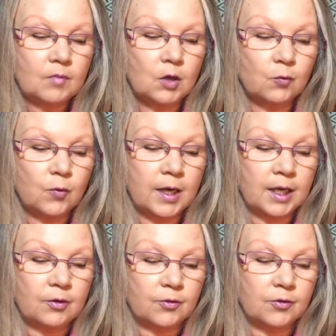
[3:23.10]
running
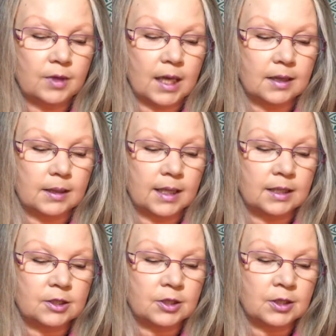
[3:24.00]
through that
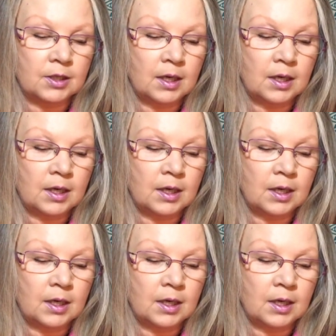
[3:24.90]
lantern.